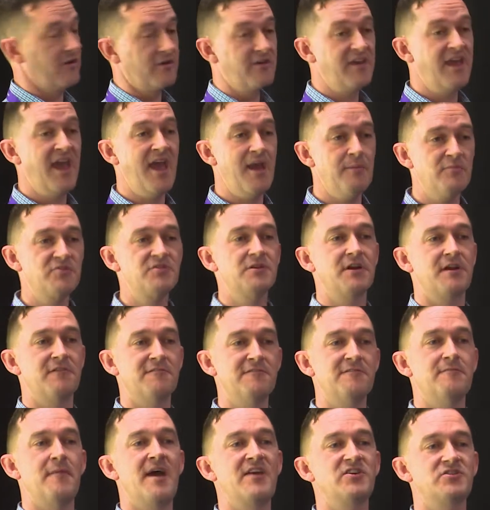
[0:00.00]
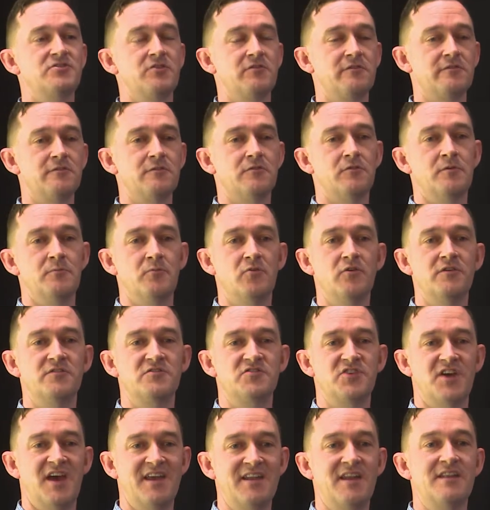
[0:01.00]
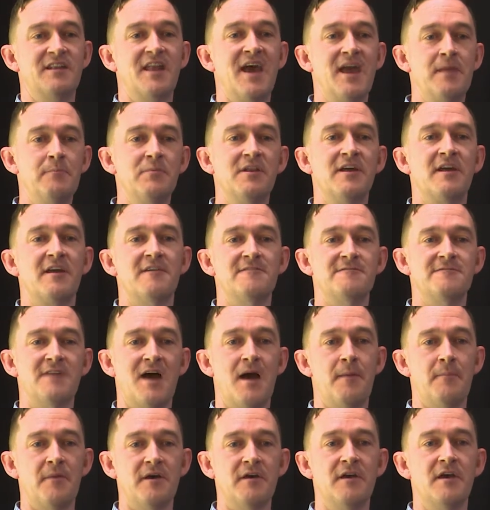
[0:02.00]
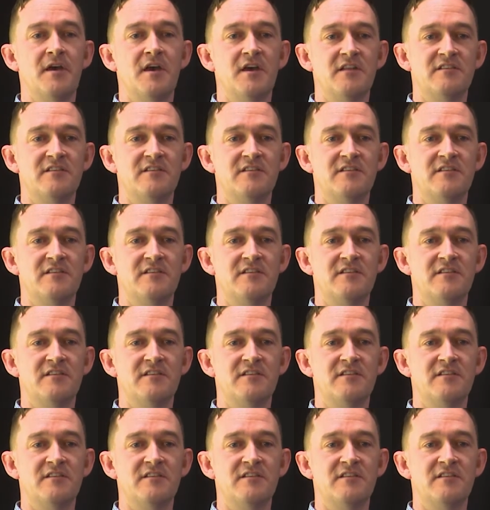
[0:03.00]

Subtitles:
capturing information on soil moisture and enabling a farmer